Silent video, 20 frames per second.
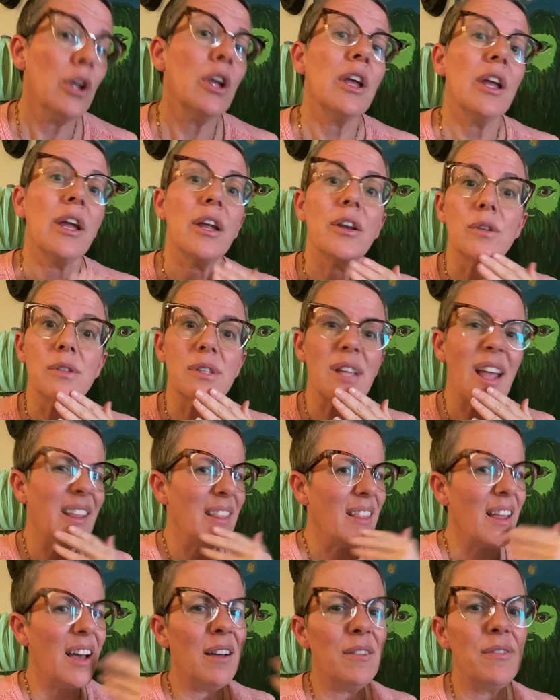and you say
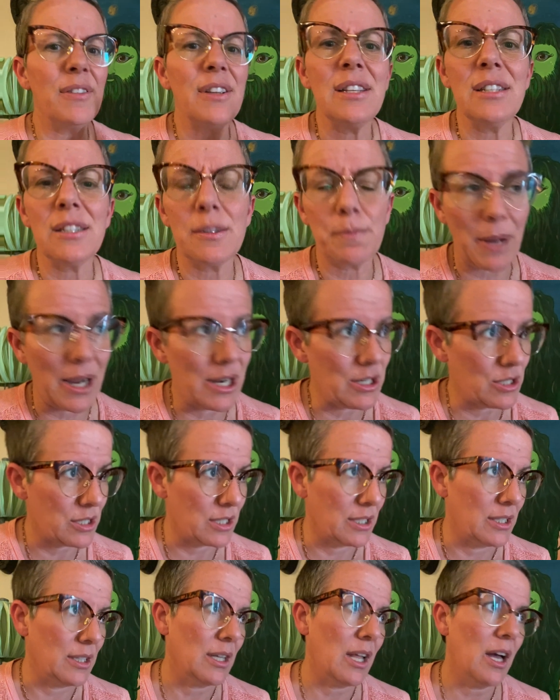love is
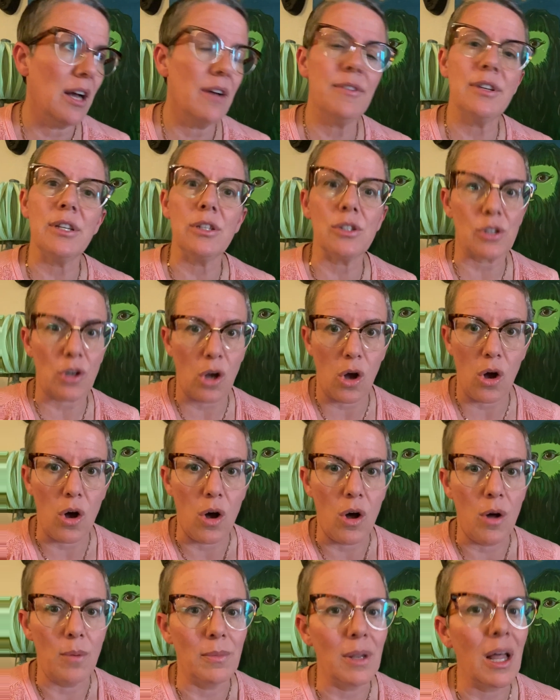patient, love is
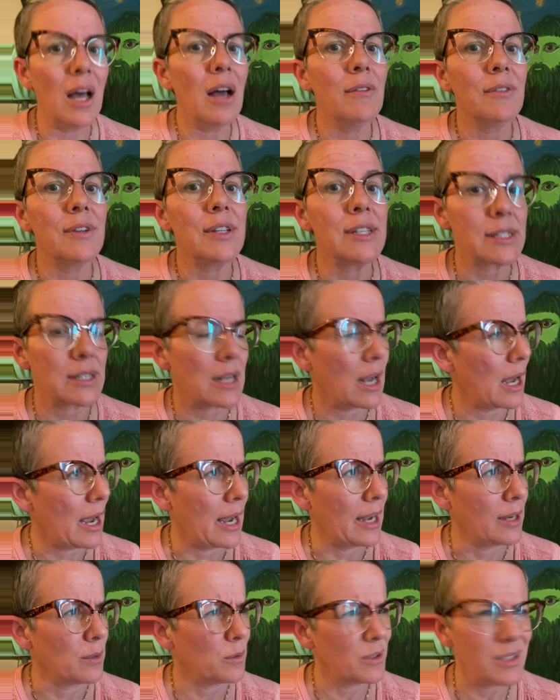calm, love is
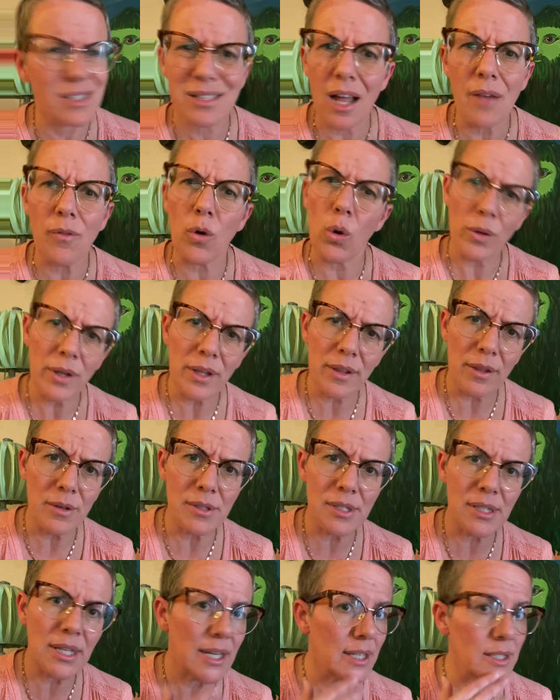kind. Well, is love only those
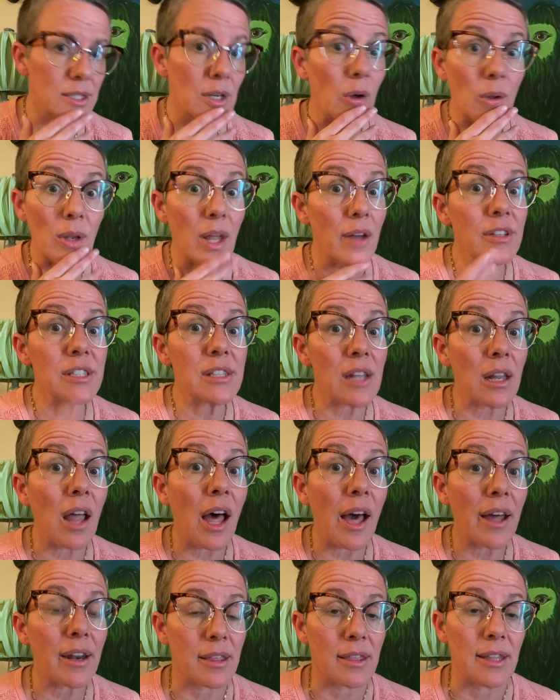things? No, love is a
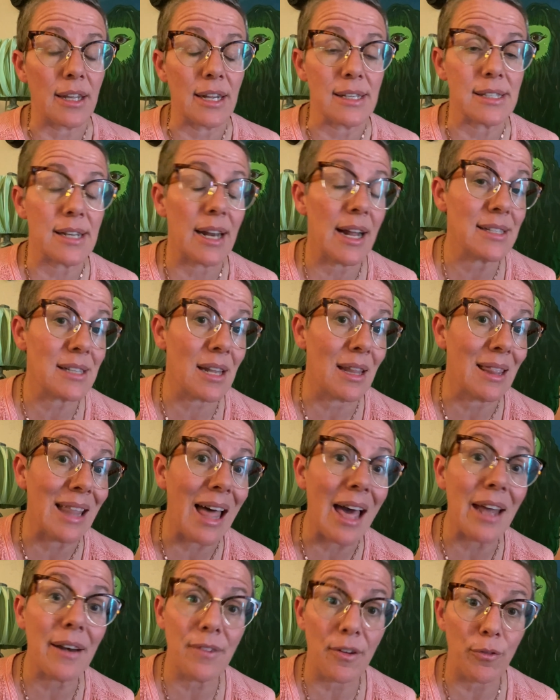lot of things. It has a
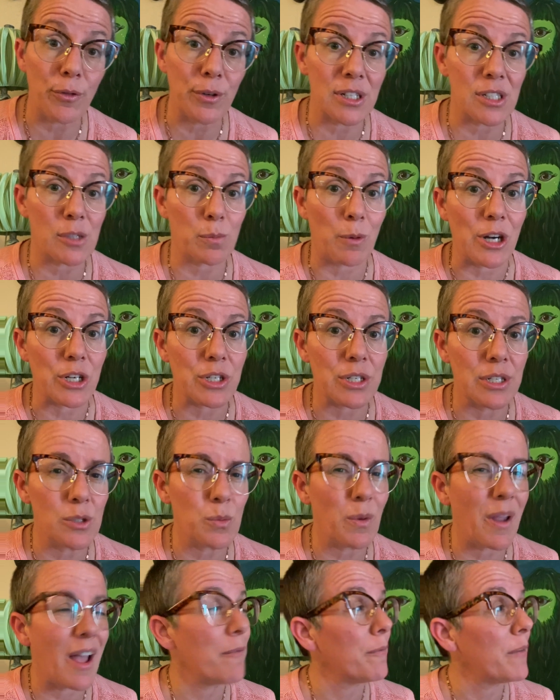lot of different expressions.
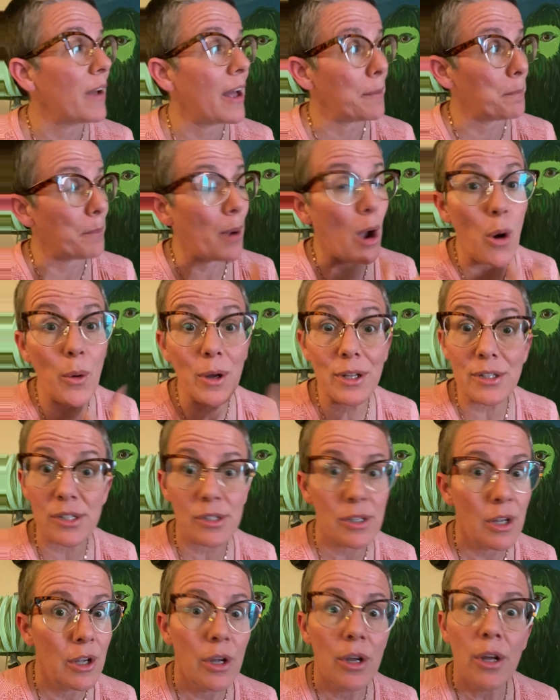We have had poets
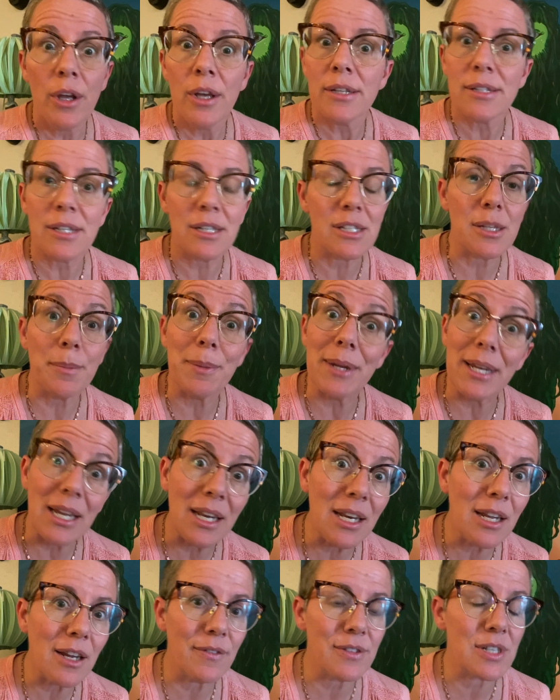since the
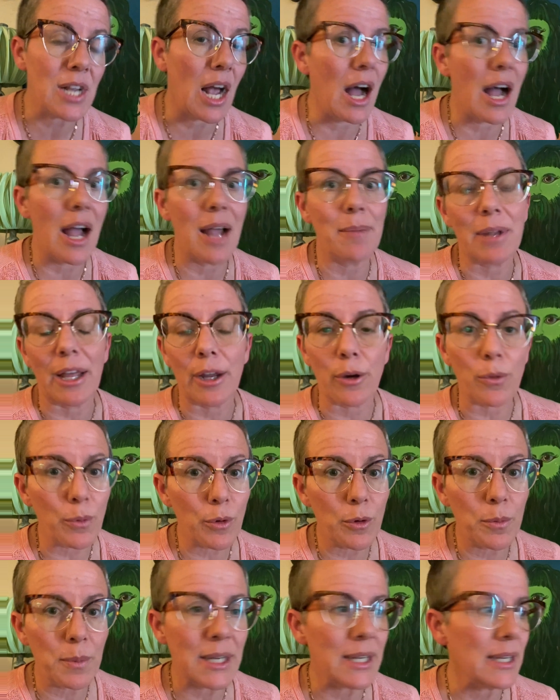beginning of time, like
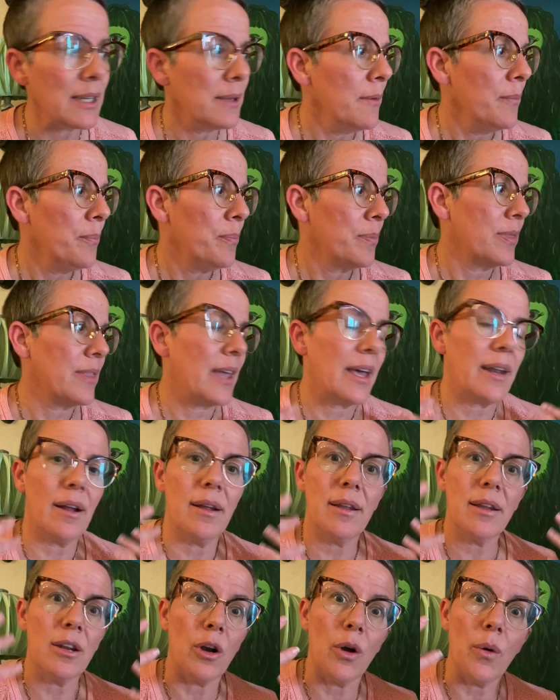Rumi, that,
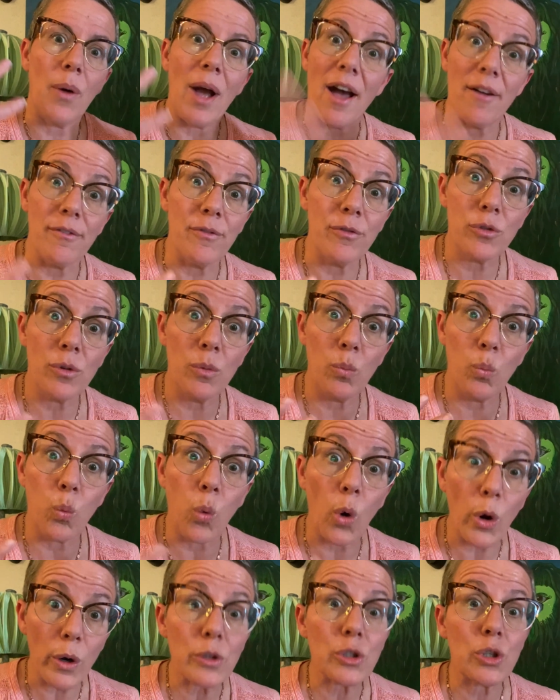have
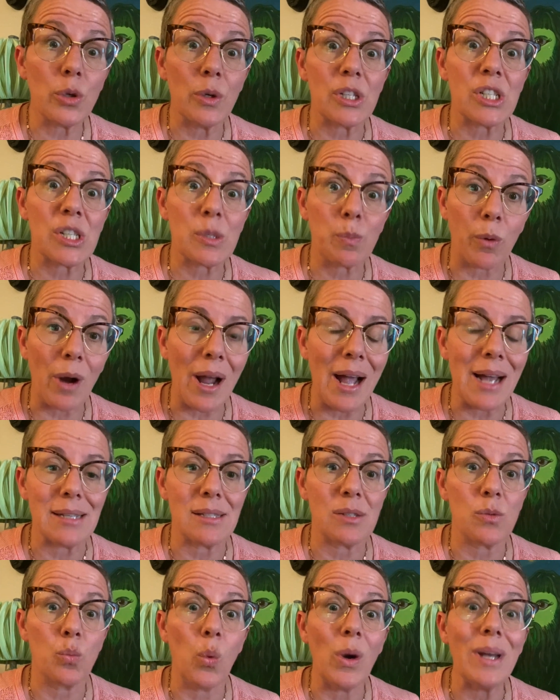worked to express
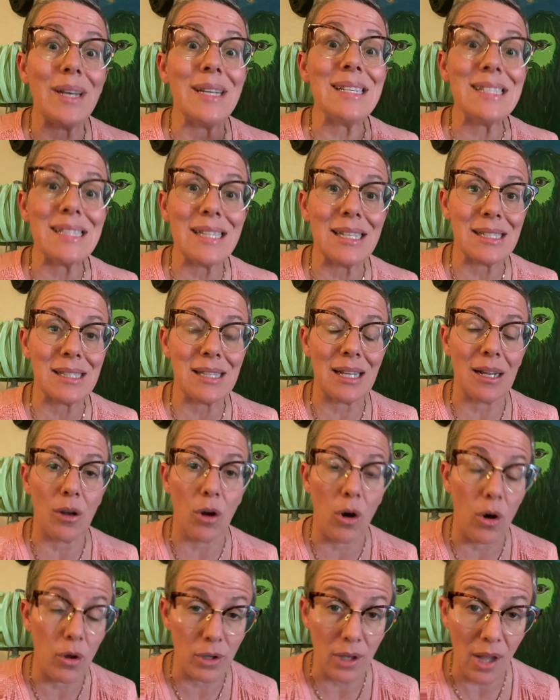what is this thing
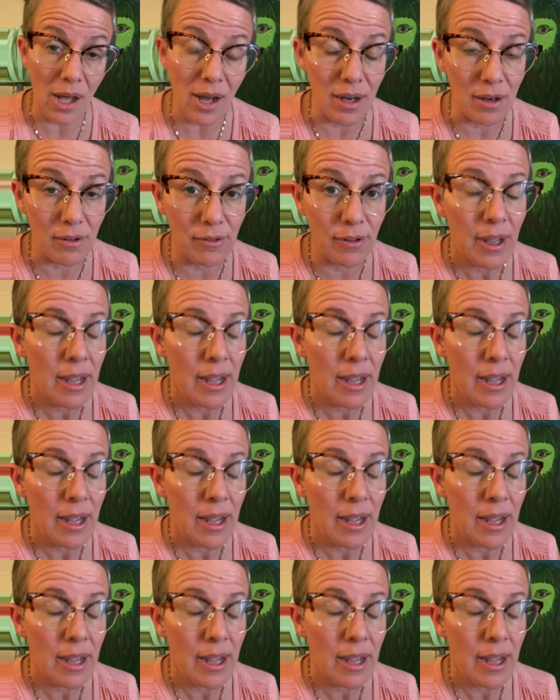called love,